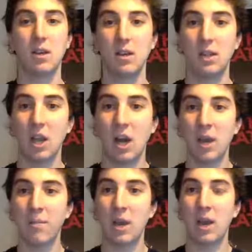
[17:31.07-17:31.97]
The
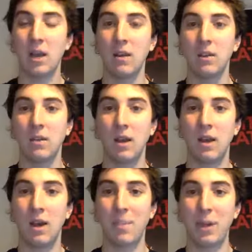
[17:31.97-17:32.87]
Iron Man
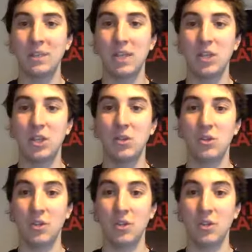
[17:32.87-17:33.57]
by Ted Hughes.